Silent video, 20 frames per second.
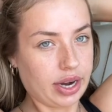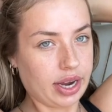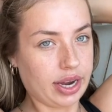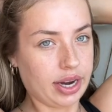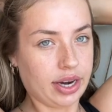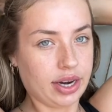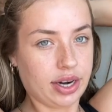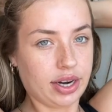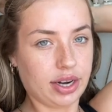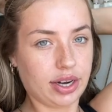
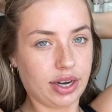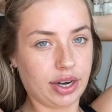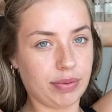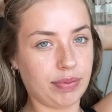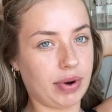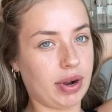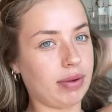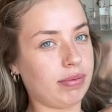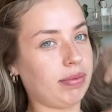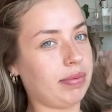hair, you're
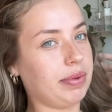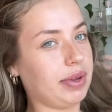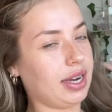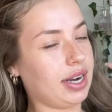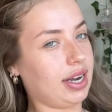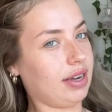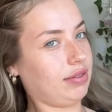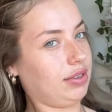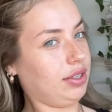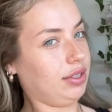probably gonna
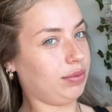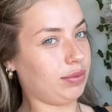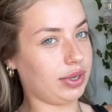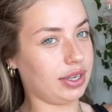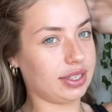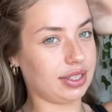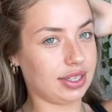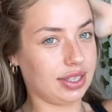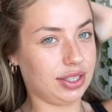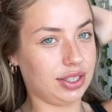have to use more
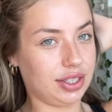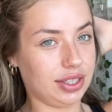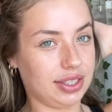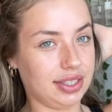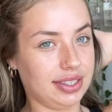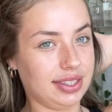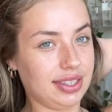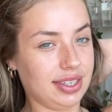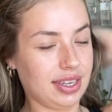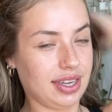
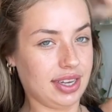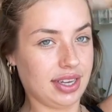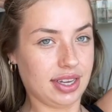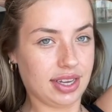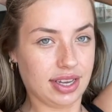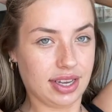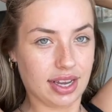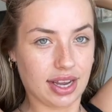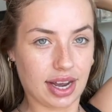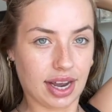extensions.
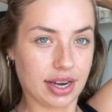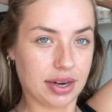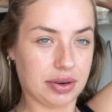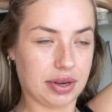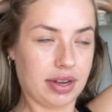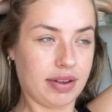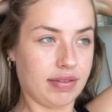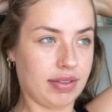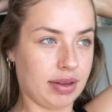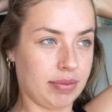I don't
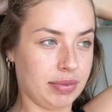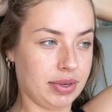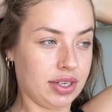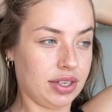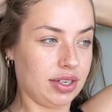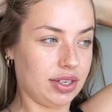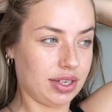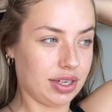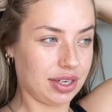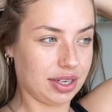have that
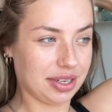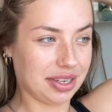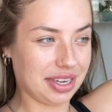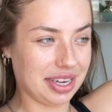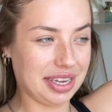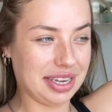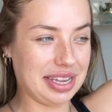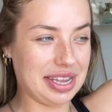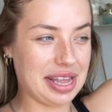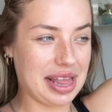much,
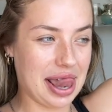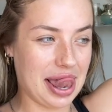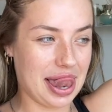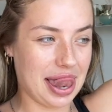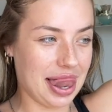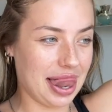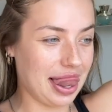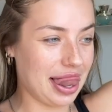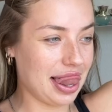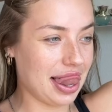
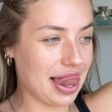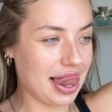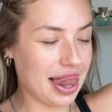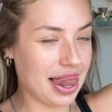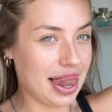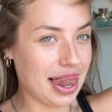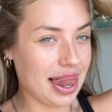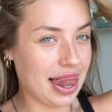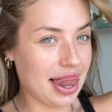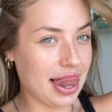
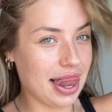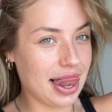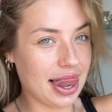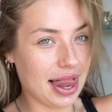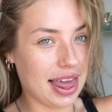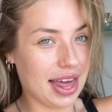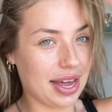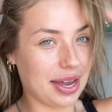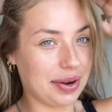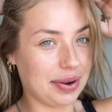I
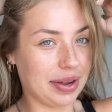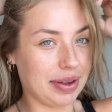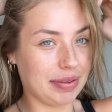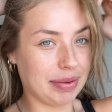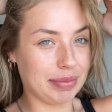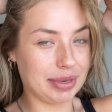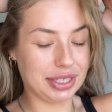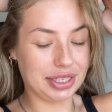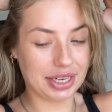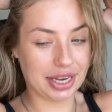don't have
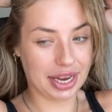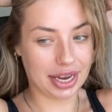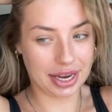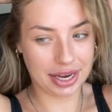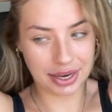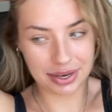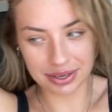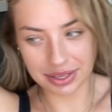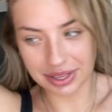that much hair